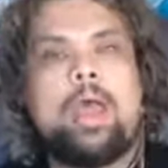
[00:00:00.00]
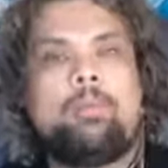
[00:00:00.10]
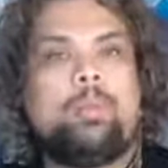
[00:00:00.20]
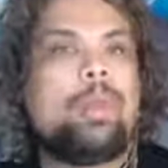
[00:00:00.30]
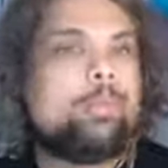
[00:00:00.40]

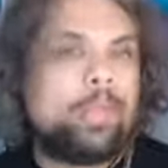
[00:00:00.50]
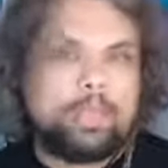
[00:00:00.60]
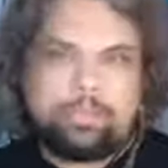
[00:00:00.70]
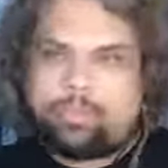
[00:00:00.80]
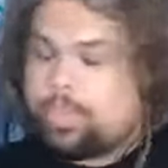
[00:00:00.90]
You might be
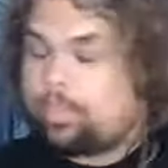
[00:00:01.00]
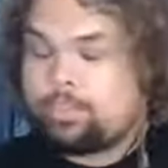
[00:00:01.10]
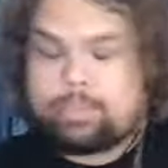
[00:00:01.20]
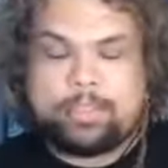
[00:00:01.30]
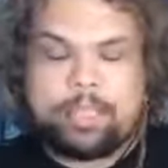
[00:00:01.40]

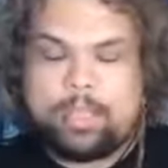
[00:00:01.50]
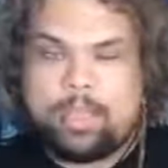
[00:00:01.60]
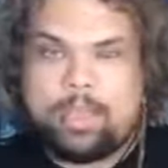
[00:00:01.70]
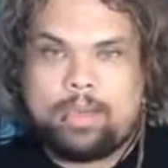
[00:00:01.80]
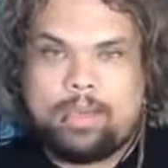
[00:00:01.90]
interested
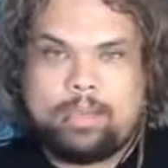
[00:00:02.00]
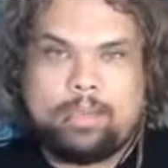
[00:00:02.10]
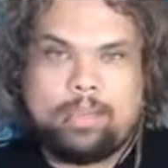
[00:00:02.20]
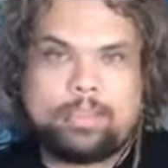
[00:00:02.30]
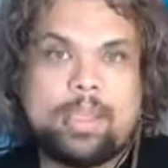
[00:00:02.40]
in
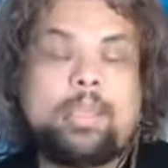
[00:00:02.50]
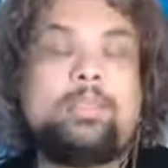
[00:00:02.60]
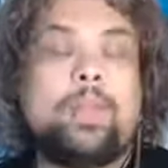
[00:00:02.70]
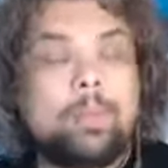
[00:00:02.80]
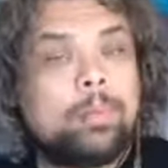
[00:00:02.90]
the psychic
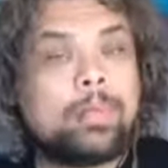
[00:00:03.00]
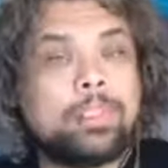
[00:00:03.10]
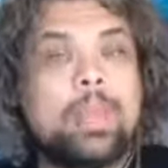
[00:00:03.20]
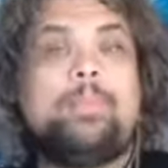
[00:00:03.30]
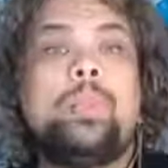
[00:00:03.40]
development
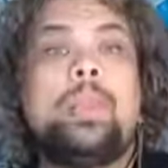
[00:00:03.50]
workshop.